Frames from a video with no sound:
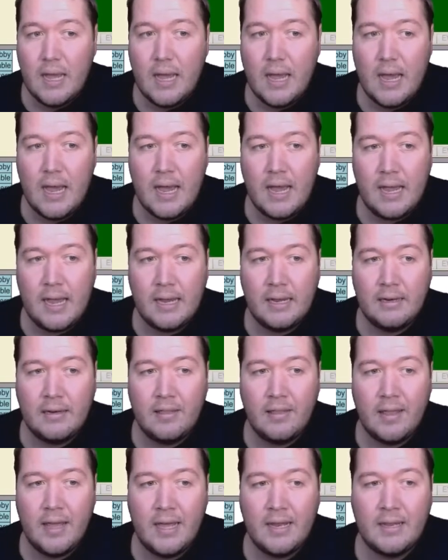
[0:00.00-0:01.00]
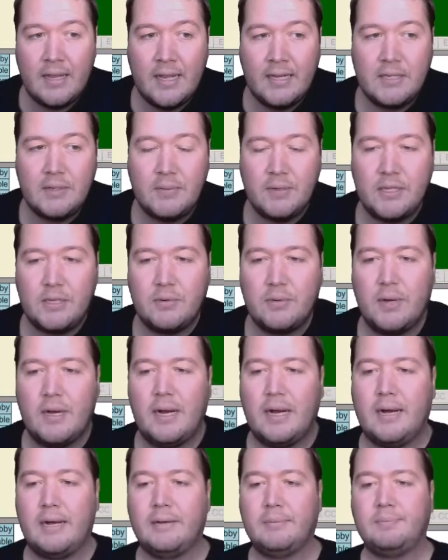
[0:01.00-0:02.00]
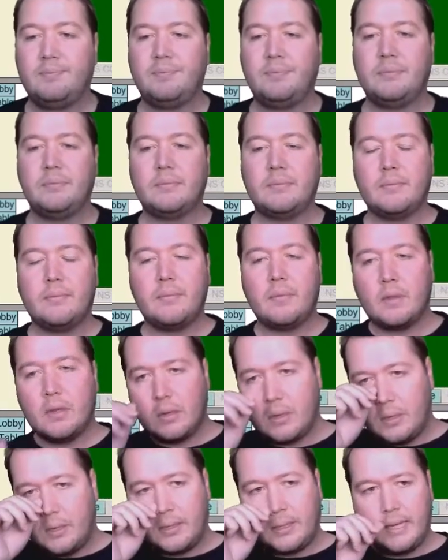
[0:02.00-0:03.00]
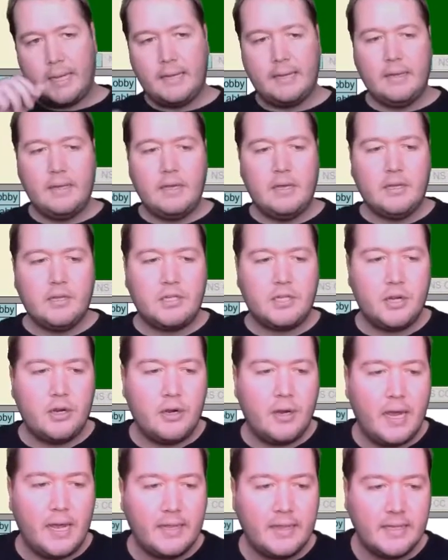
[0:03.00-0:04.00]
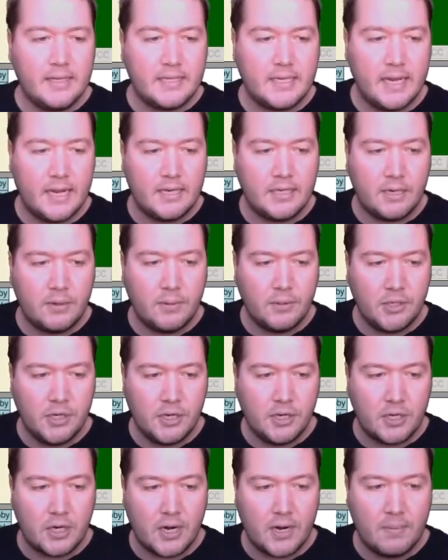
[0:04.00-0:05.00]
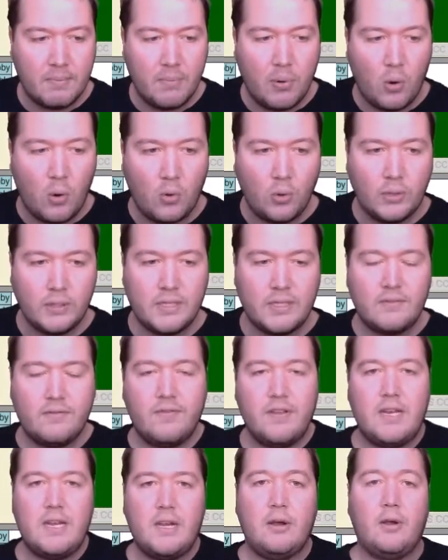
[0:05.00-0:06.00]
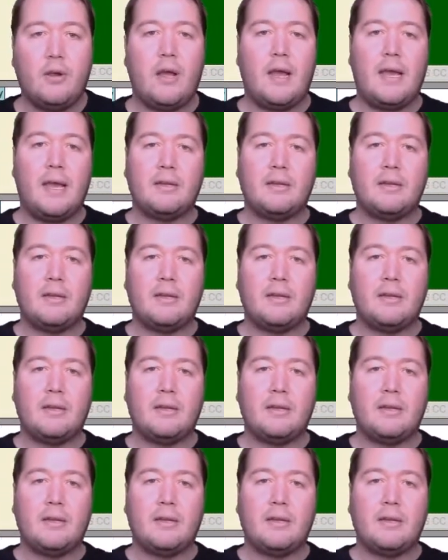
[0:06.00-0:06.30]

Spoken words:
and then they switch to a heart. Okay, so at this stage, I want you to try and pause the video and